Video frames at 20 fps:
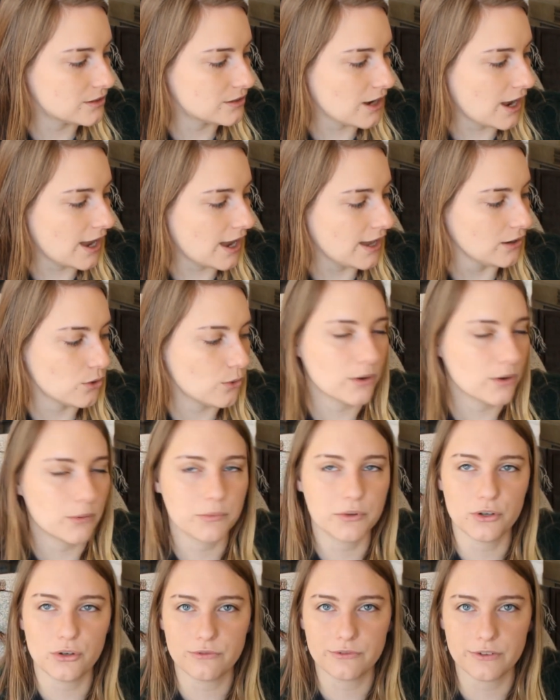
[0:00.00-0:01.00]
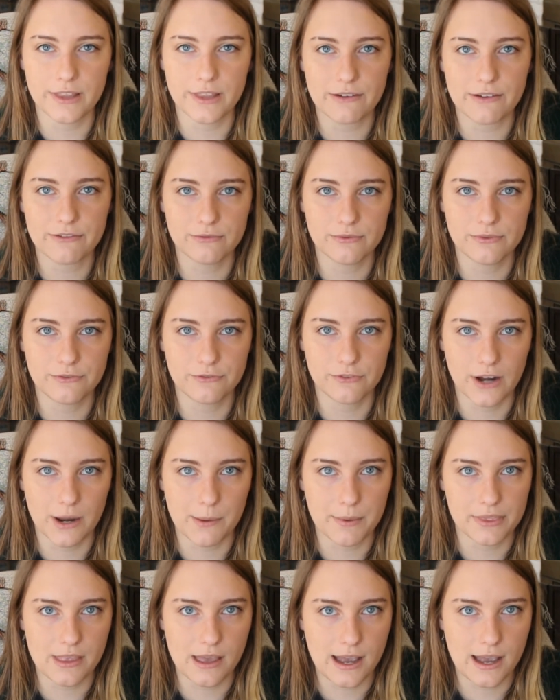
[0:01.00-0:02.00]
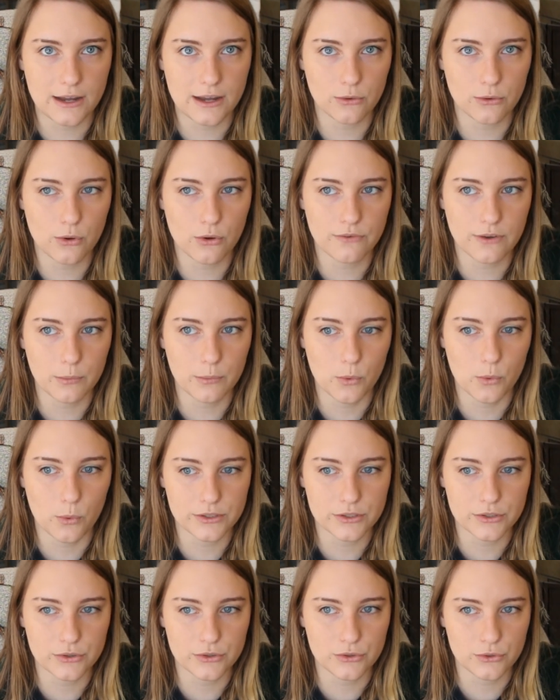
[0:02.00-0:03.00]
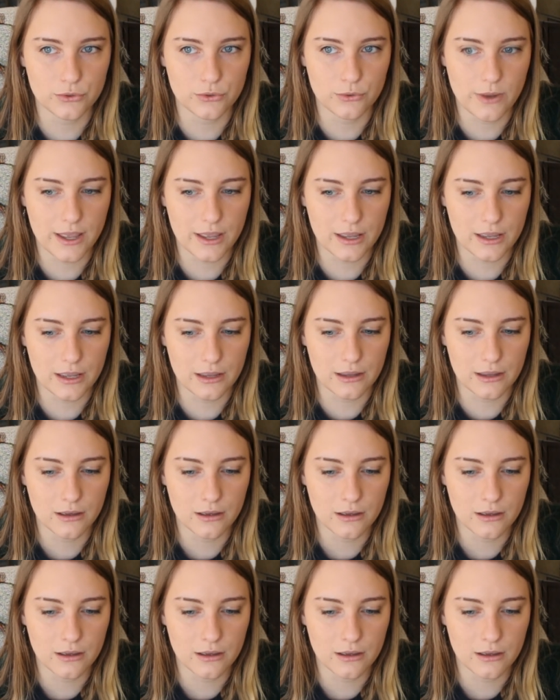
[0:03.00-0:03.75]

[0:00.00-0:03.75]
I don't know what I'm going to do for that, framing that. I don't know if I'm going to do a